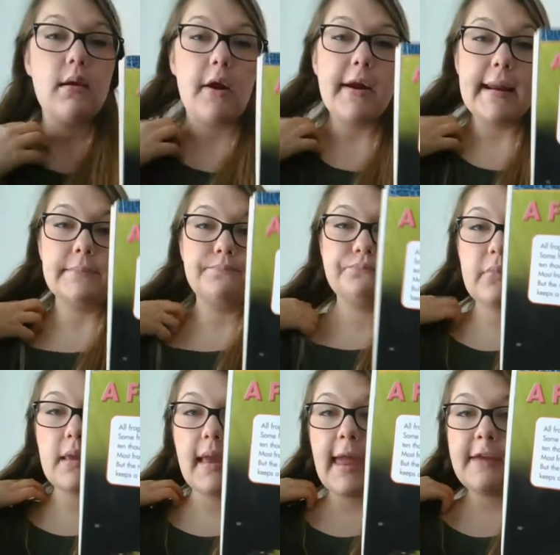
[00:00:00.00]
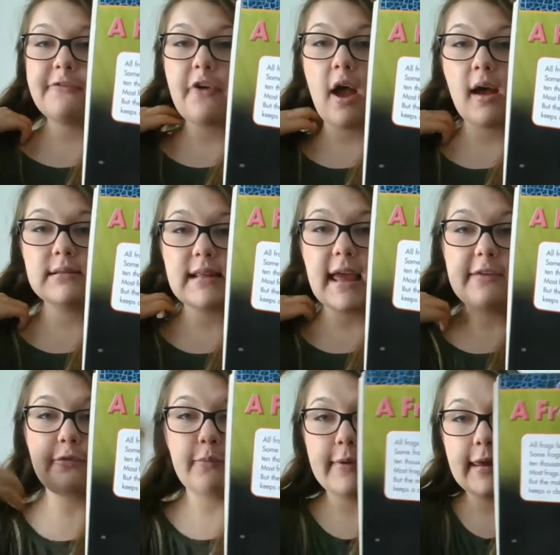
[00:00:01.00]
Right, A Frog's
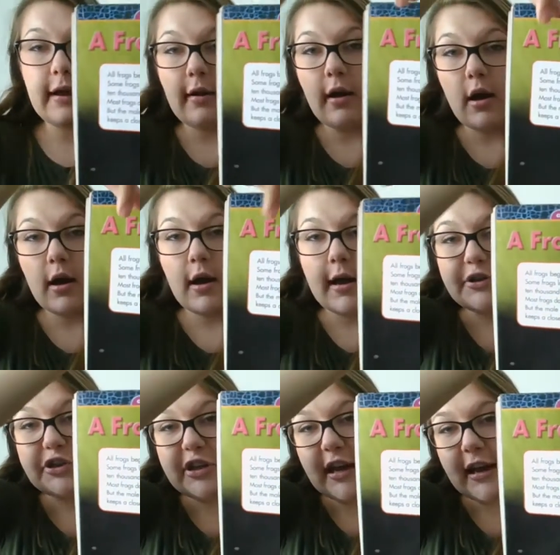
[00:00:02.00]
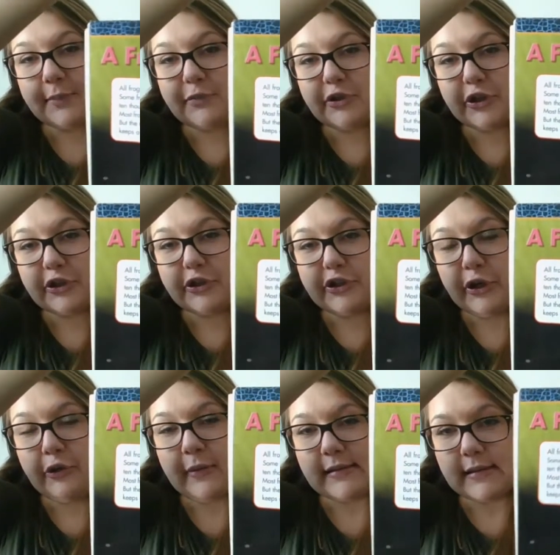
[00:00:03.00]
Life. We are on chapter
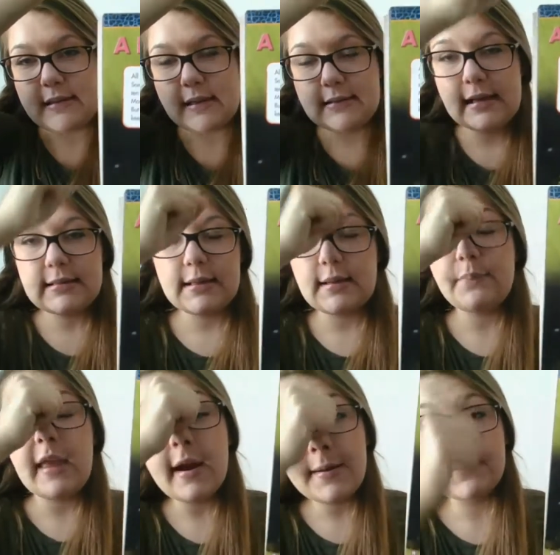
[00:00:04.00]
2, as it says it there.